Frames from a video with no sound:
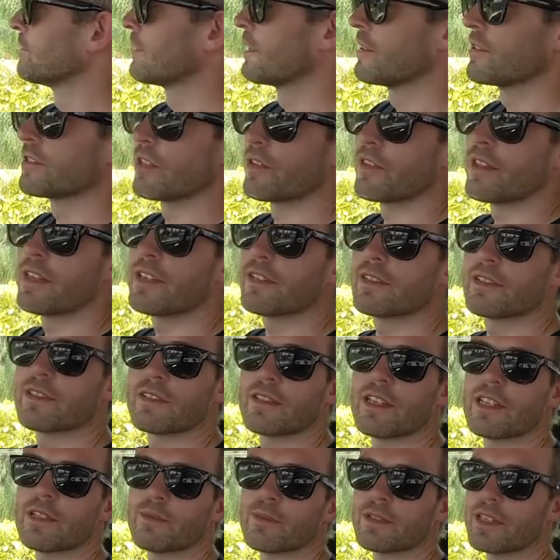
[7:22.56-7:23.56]
So this,
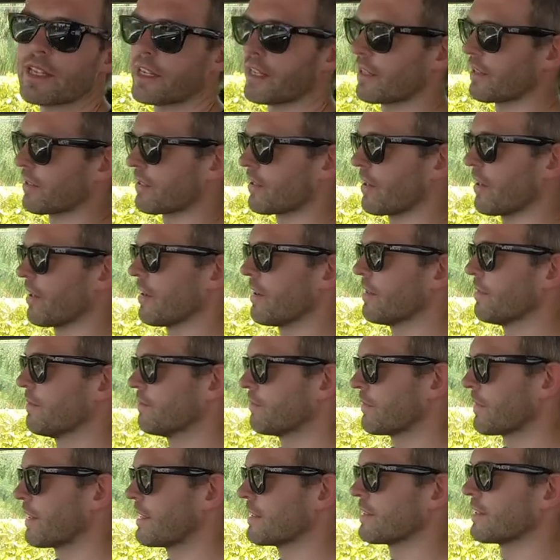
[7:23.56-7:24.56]
this particular car
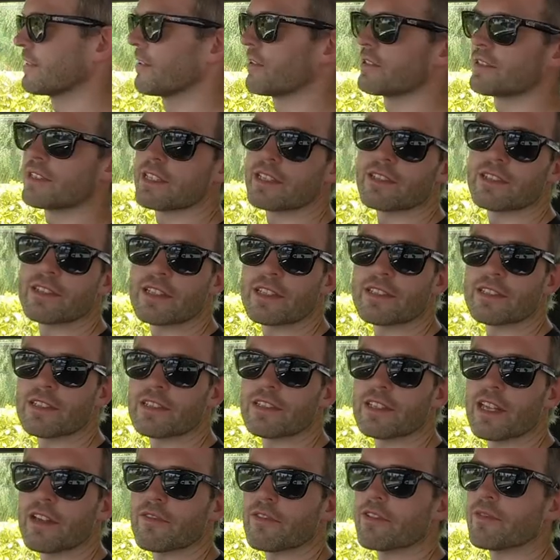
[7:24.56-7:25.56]
is a
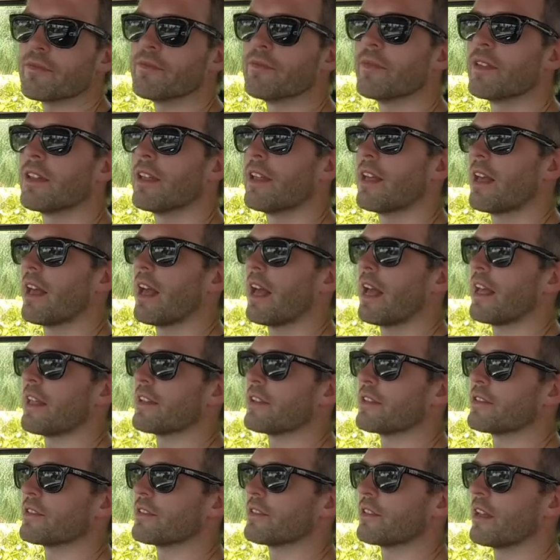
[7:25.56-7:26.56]
1967
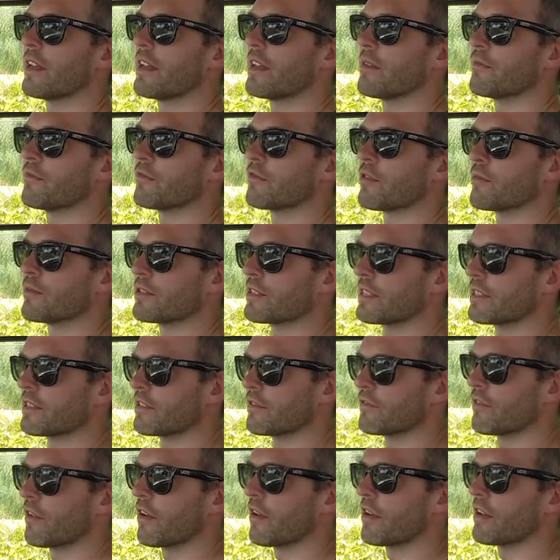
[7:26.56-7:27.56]
and um, from
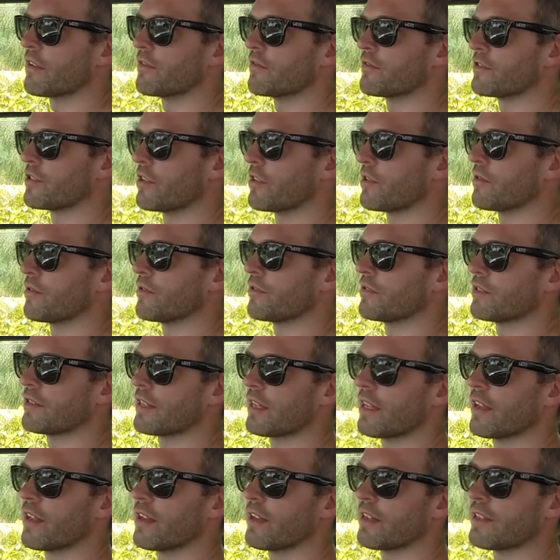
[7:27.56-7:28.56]
65 to
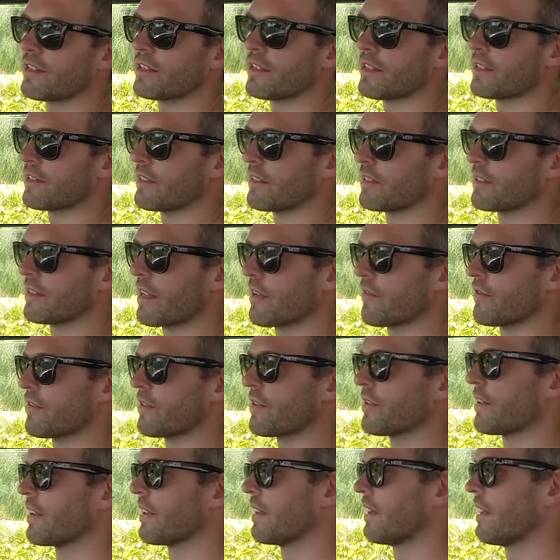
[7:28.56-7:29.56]
early
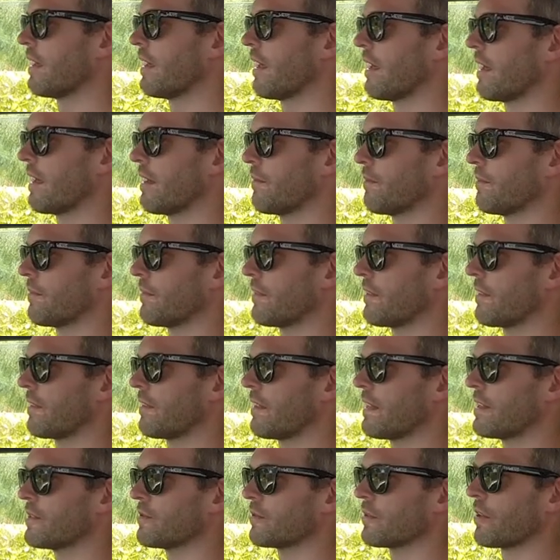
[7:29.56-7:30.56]
67 um,
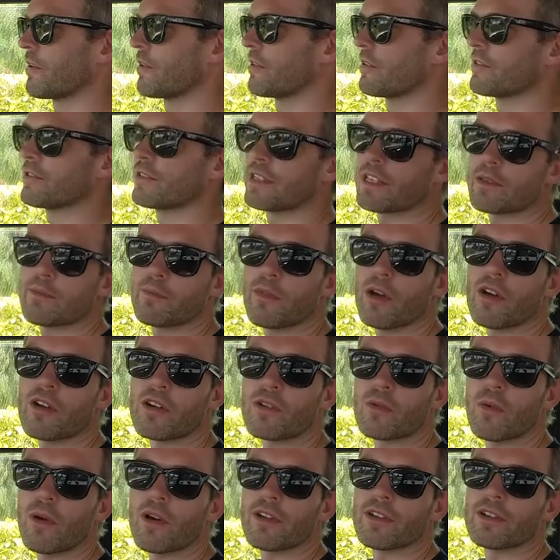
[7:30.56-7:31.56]
these were known as the
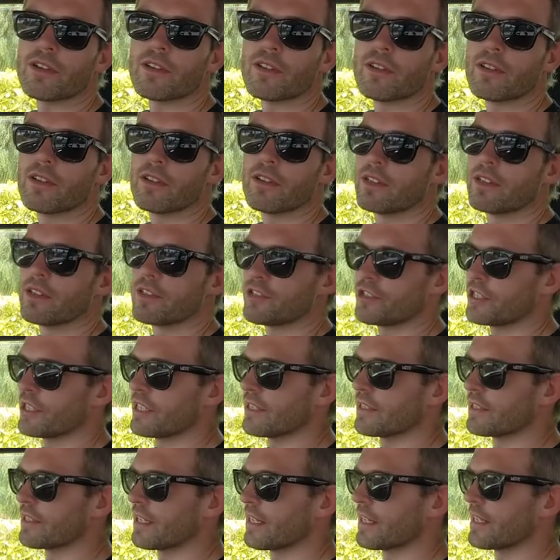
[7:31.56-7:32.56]
Mark 1
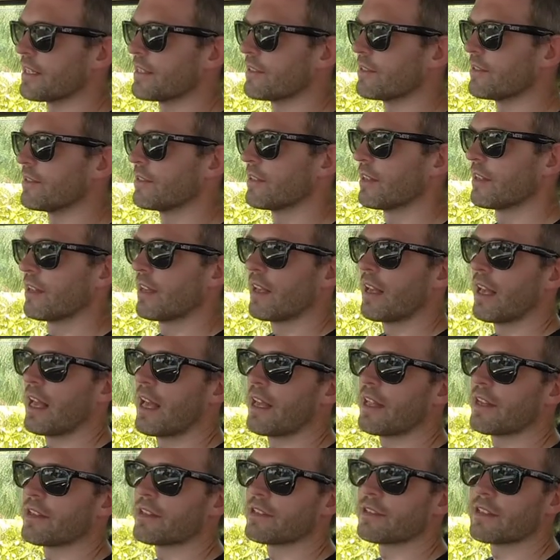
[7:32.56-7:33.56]
GTs
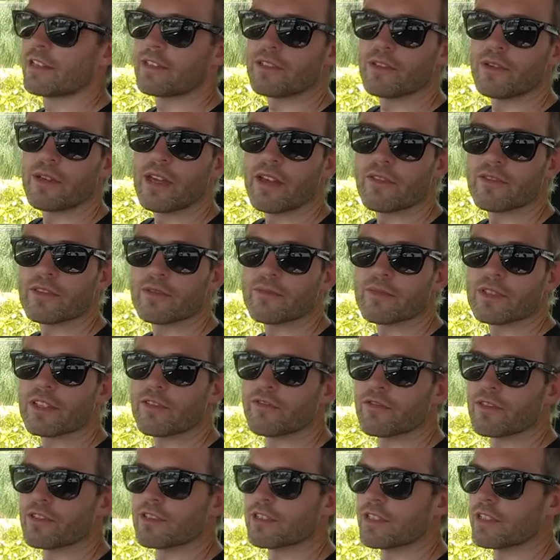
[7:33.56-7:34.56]
and they do have some
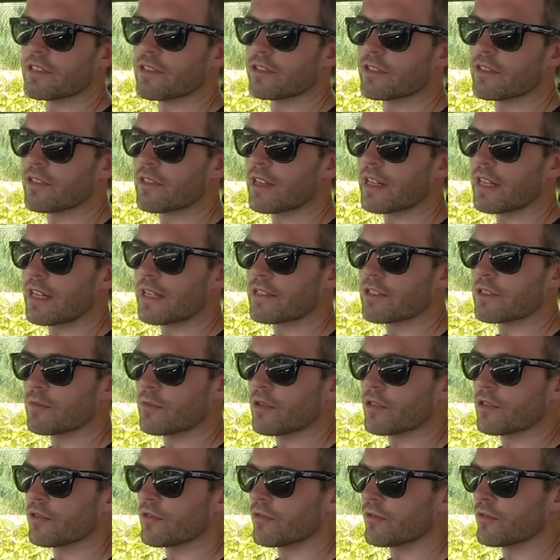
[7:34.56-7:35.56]
differences to the later
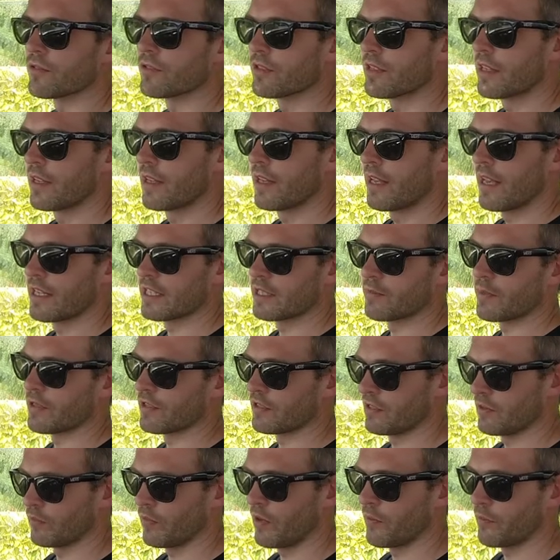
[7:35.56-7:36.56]
models. As I
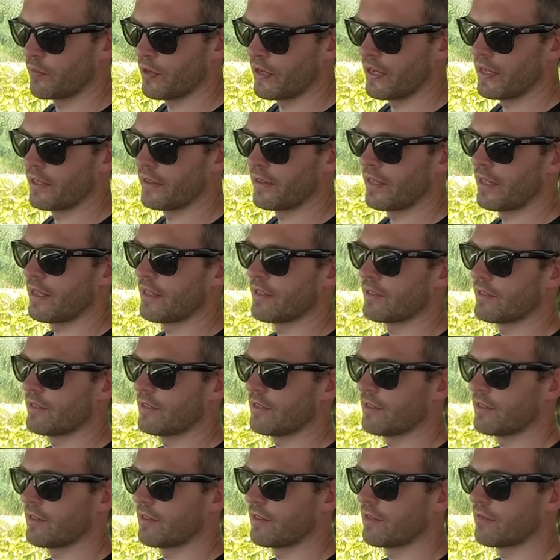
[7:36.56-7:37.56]
mentioned, one being the
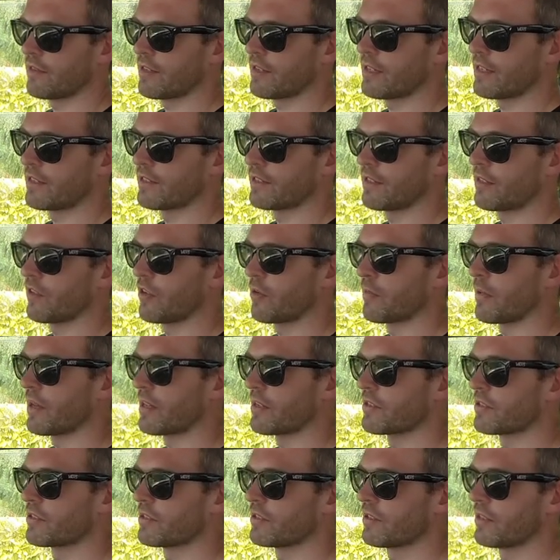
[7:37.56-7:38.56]
three
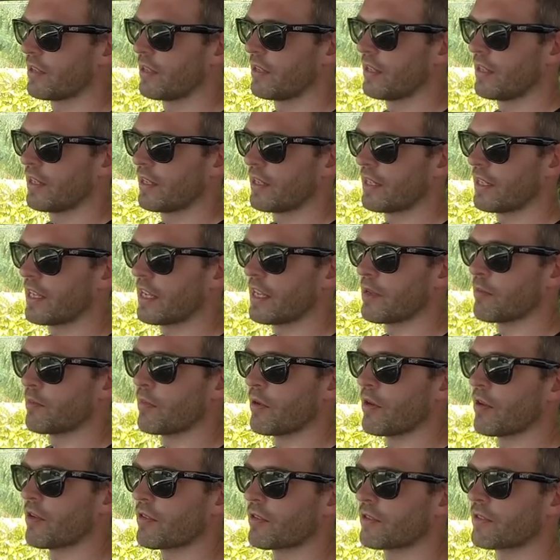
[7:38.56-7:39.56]
synchromesh
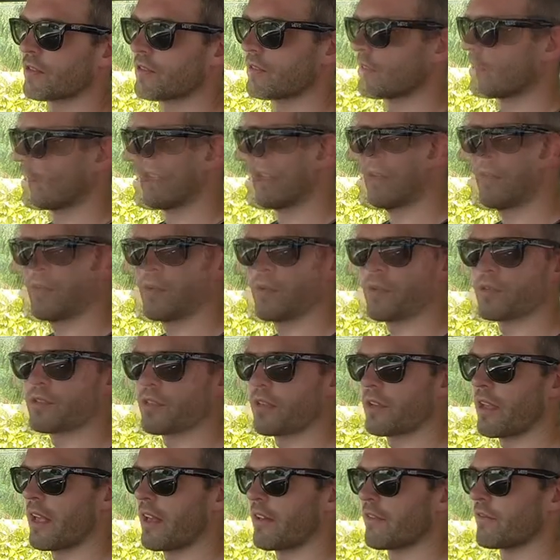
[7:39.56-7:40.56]
gearbox. We
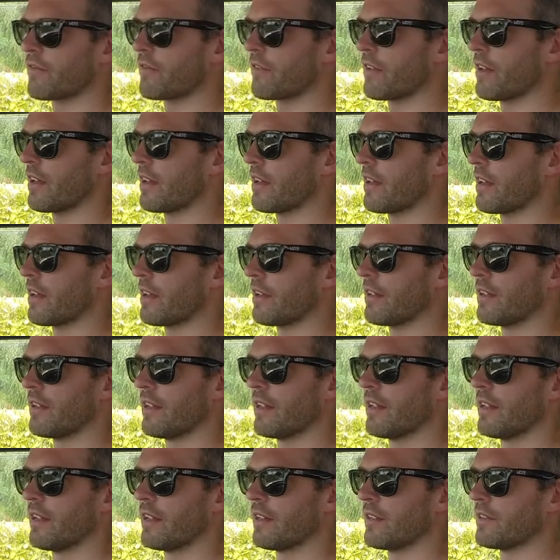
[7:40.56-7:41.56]
also have uh,
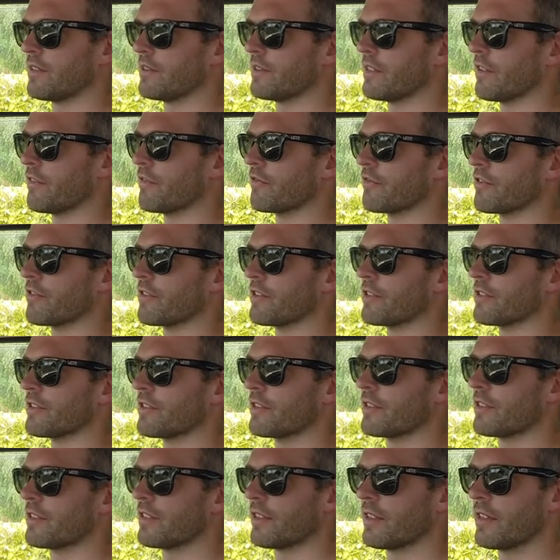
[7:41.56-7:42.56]

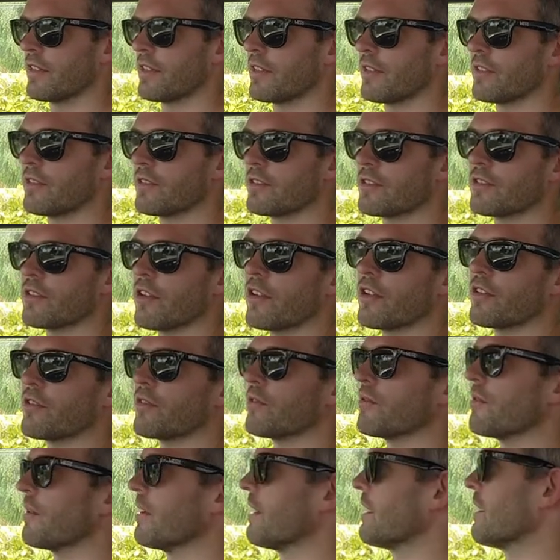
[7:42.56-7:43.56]
different
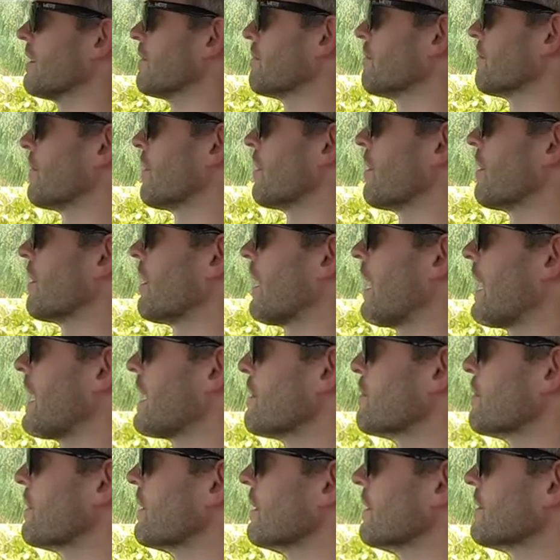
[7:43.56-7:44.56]
style um,
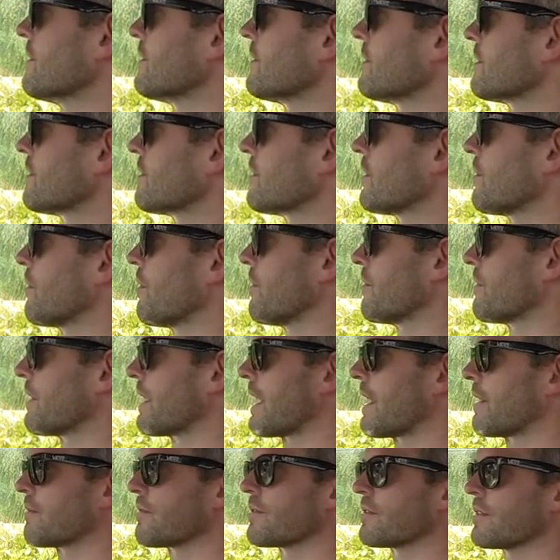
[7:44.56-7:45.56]
A pillars. So on the
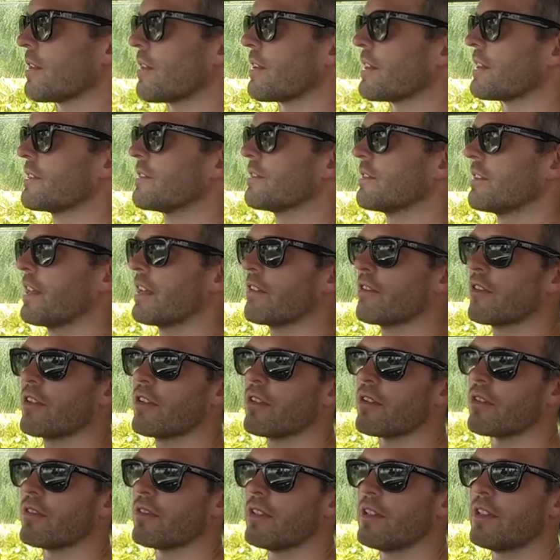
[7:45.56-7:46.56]
outside, there
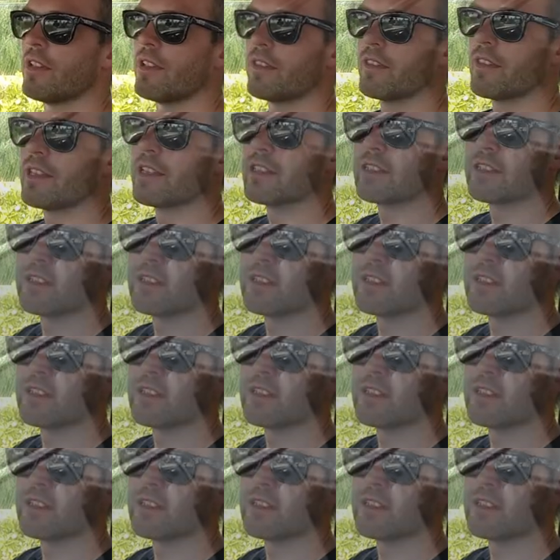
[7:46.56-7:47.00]
are these